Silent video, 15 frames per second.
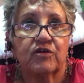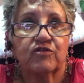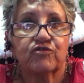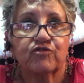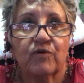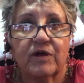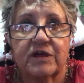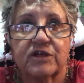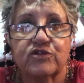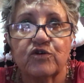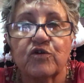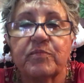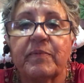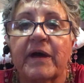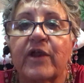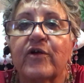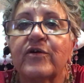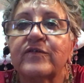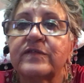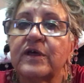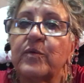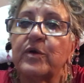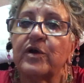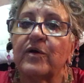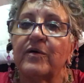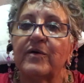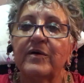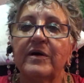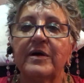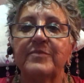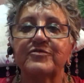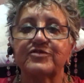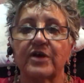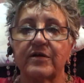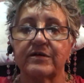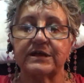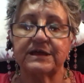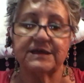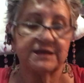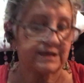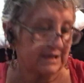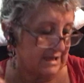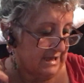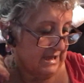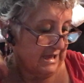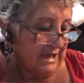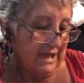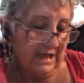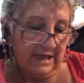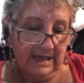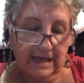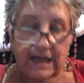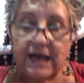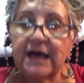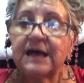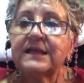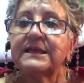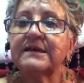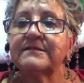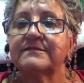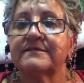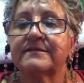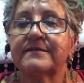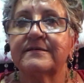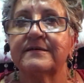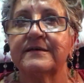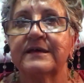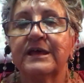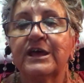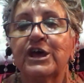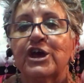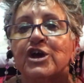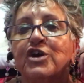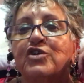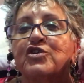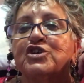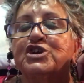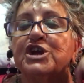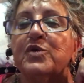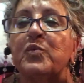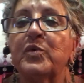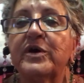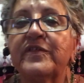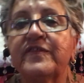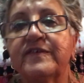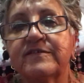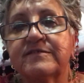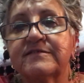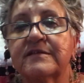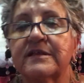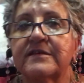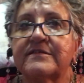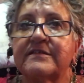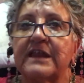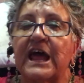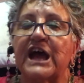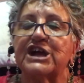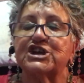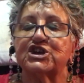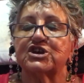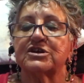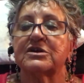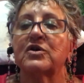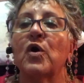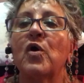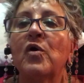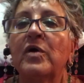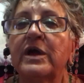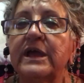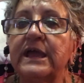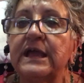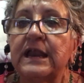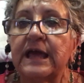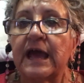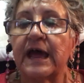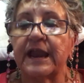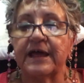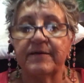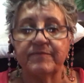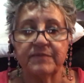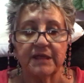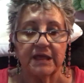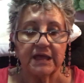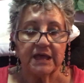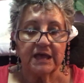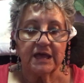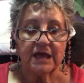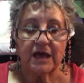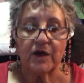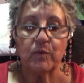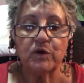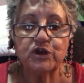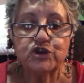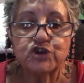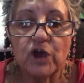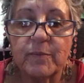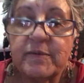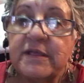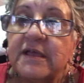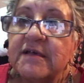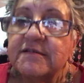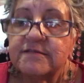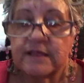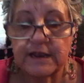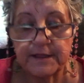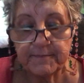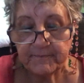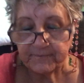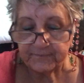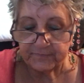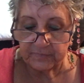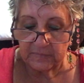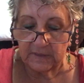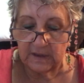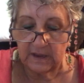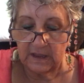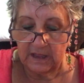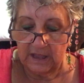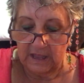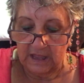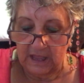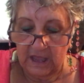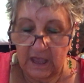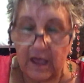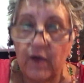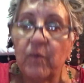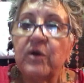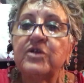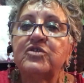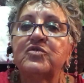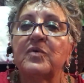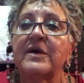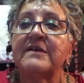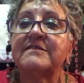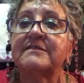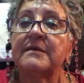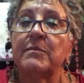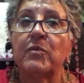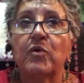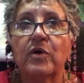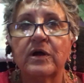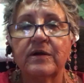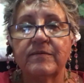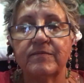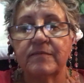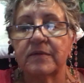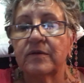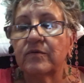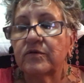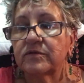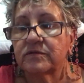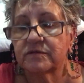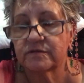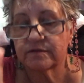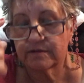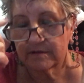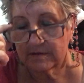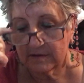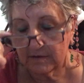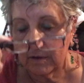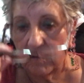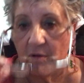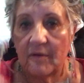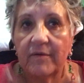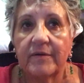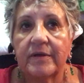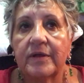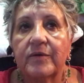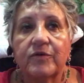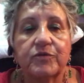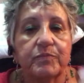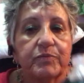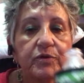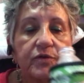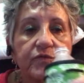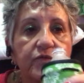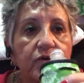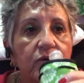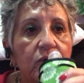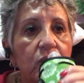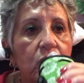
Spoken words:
so I can talk better. There we go. I'm sorry. Yes, crochet with / con Ileana. I went shopping yesterday. I went to AC Moore. It was beautiful.